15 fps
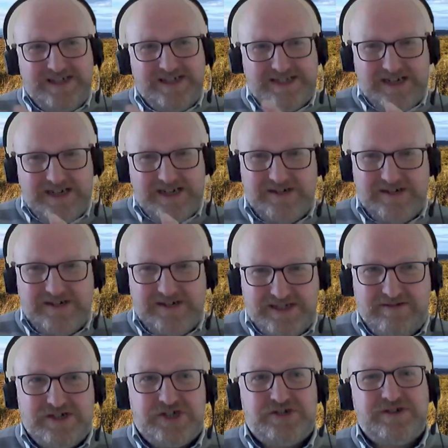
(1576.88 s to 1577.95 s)
down to the
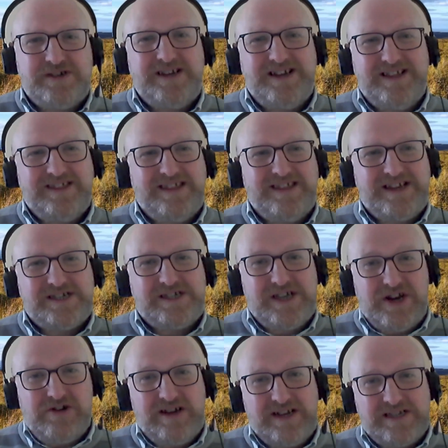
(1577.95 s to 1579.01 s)
territory and that
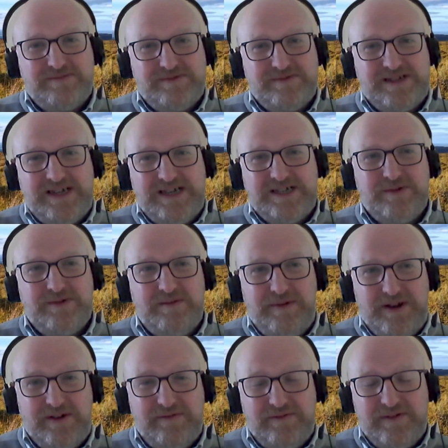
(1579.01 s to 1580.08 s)
their expertise will
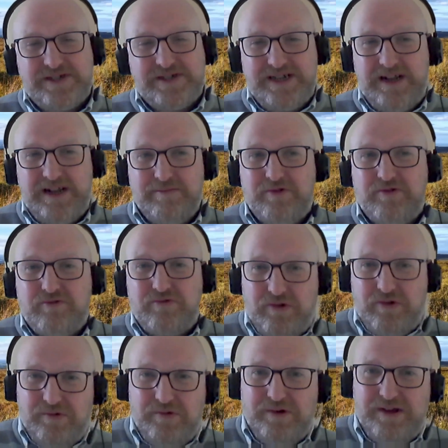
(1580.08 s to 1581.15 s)
benefit and help grow